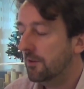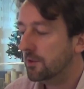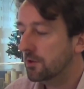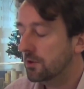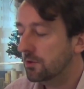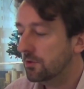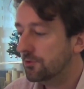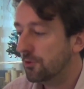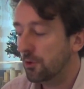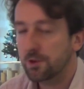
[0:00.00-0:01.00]
I think
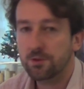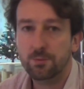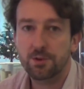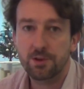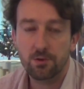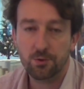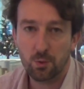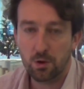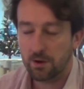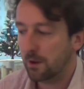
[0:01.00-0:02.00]
the drawings and materials
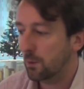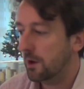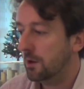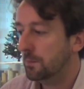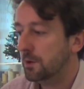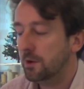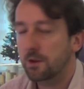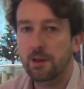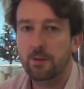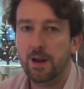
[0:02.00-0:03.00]
are working well, but
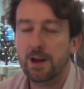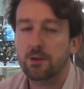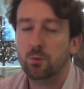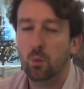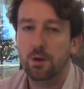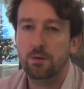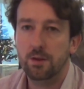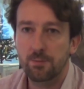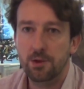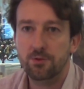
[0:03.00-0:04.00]
it lacks
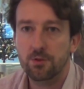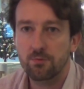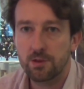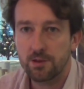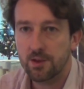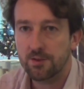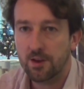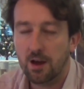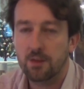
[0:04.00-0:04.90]
one image that really says,